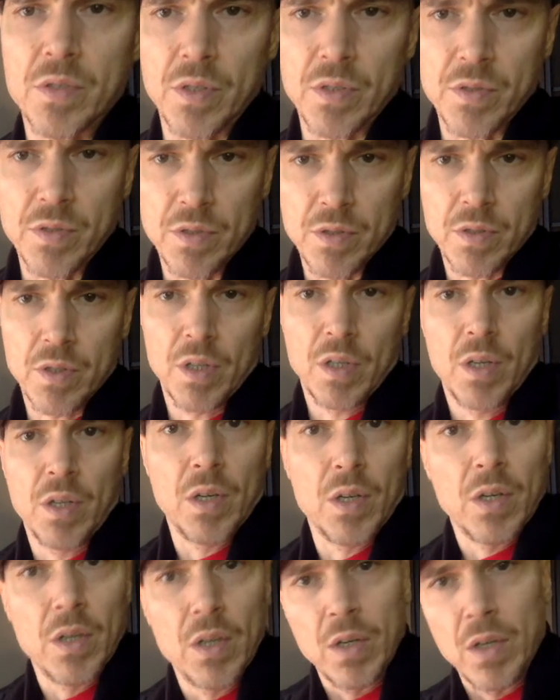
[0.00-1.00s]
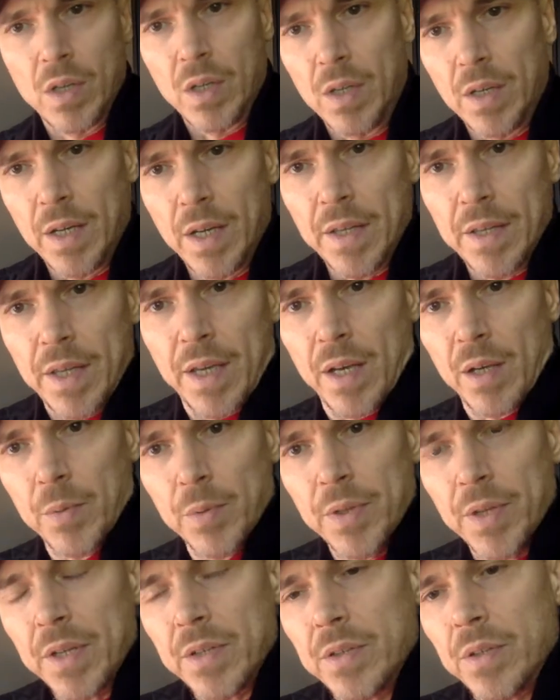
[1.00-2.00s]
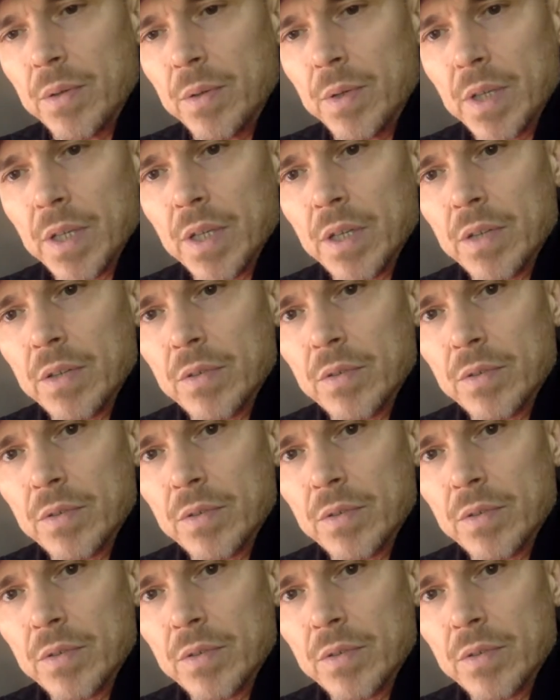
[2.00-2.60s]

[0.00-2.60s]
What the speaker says: just, how the hell were they doing it?